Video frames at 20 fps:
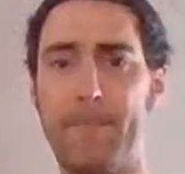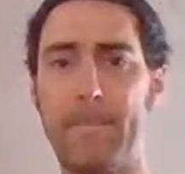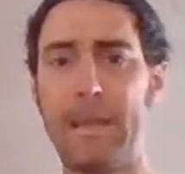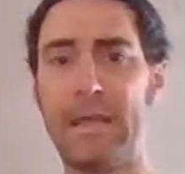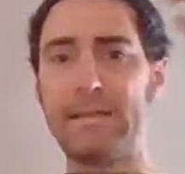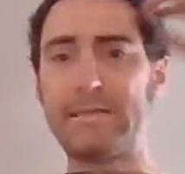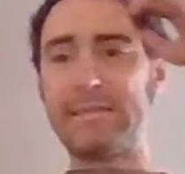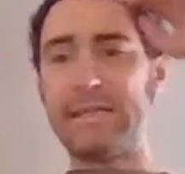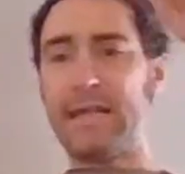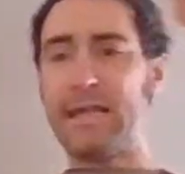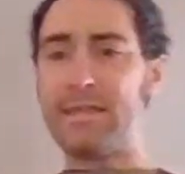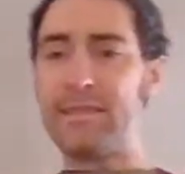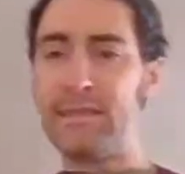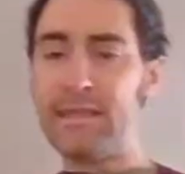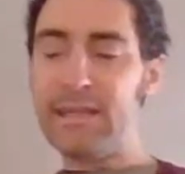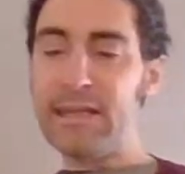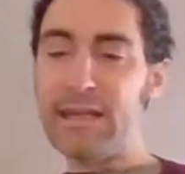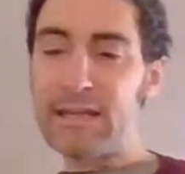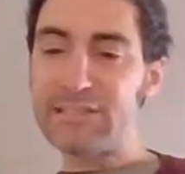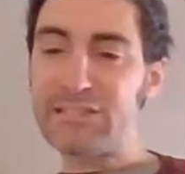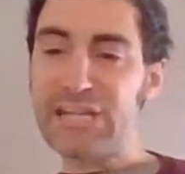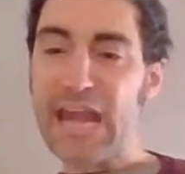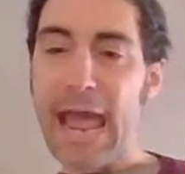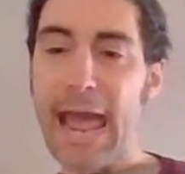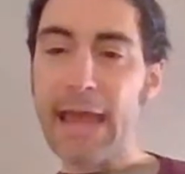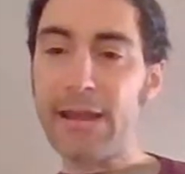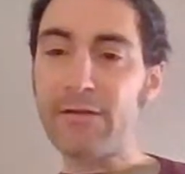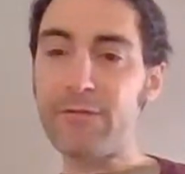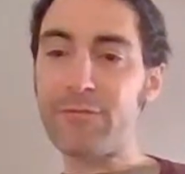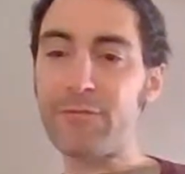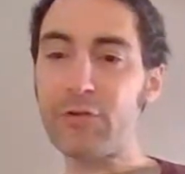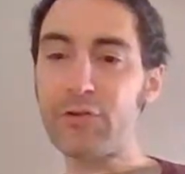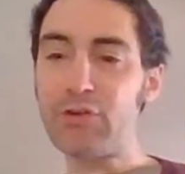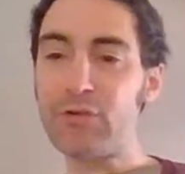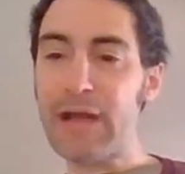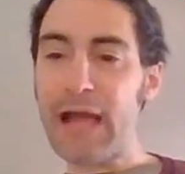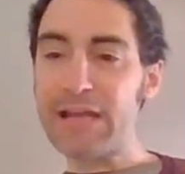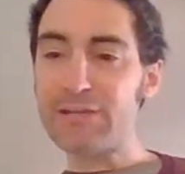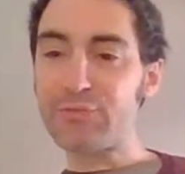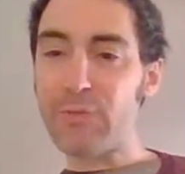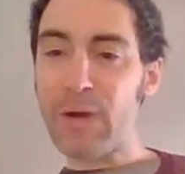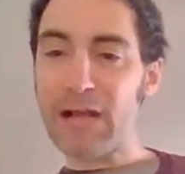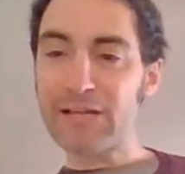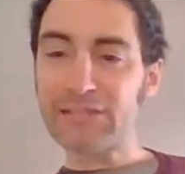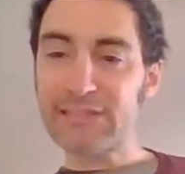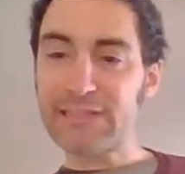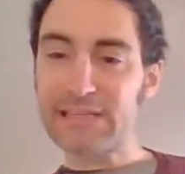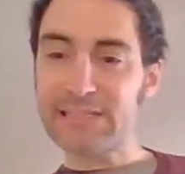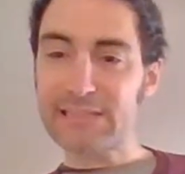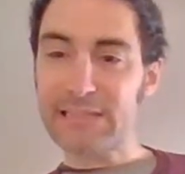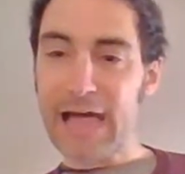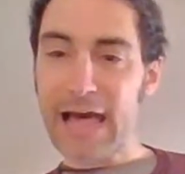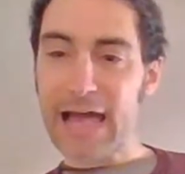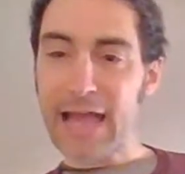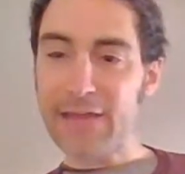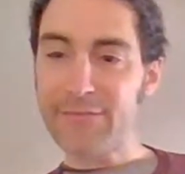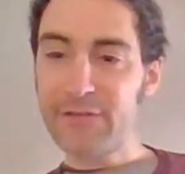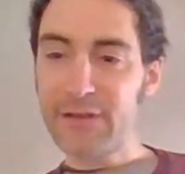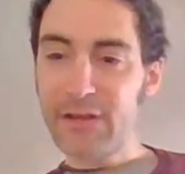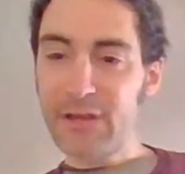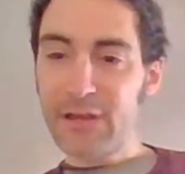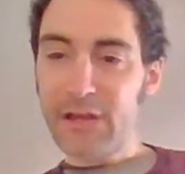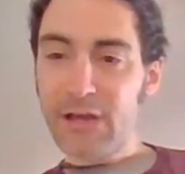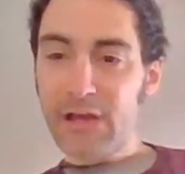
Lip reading: is in the chat for you guys watching this live.